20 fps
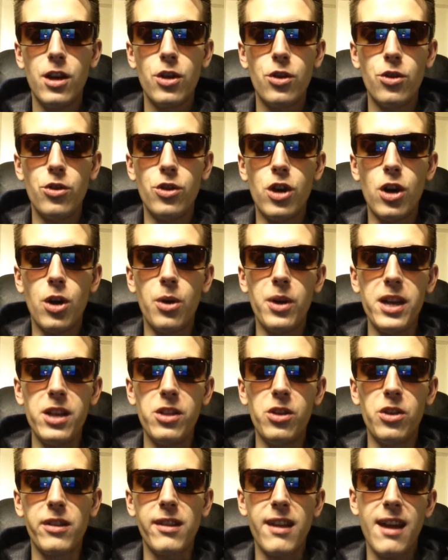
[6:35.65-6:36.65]
You know, he
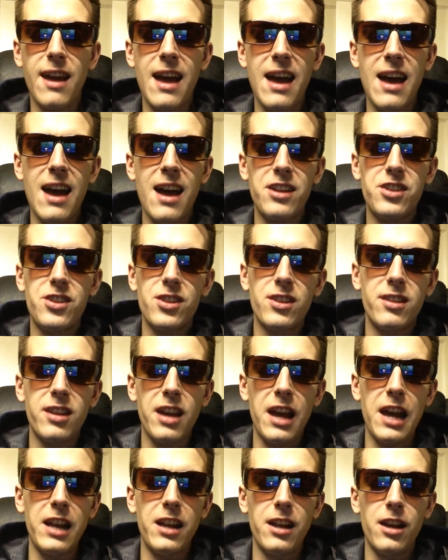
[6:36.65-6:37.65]
looked
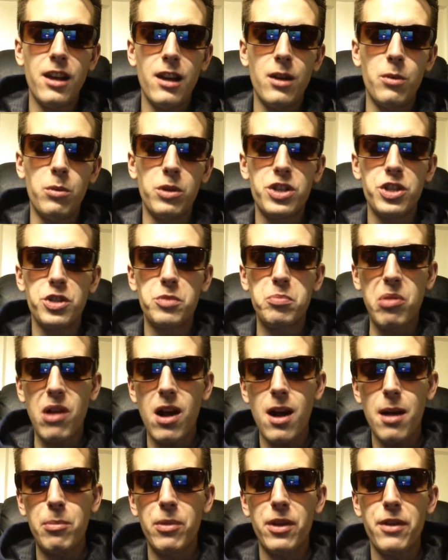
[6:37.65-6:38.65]
agitated, which is
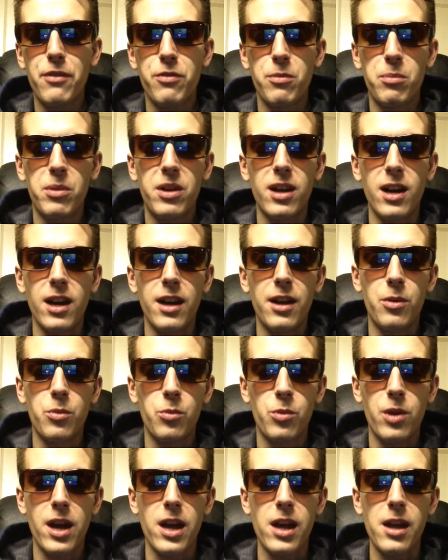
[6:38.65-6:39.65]
probably from cutting
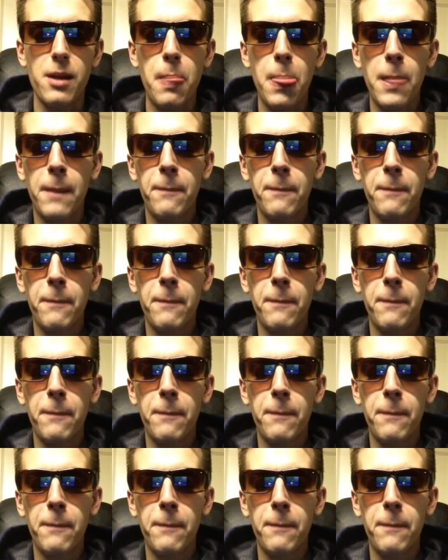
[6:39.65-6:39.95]
weight.